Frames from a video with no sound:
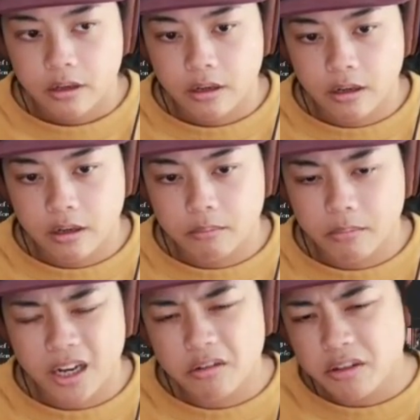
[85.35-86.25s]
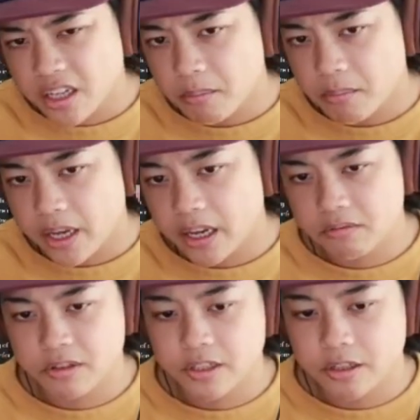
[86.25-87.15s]
I don't think I'm
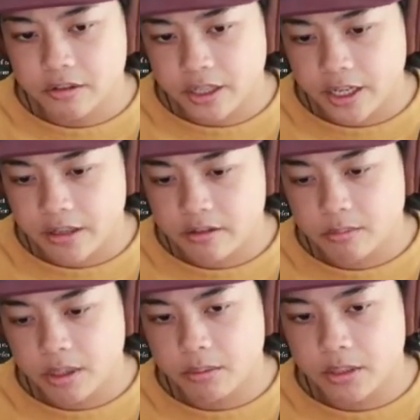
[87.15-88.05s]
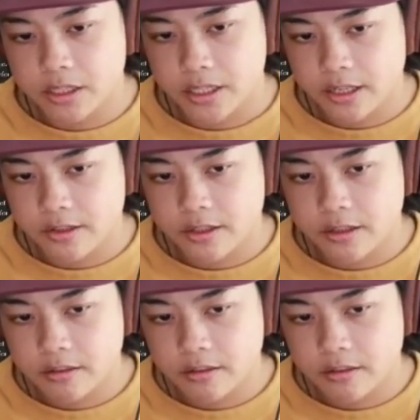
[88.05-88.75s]
that skilled yet to be able to taste it.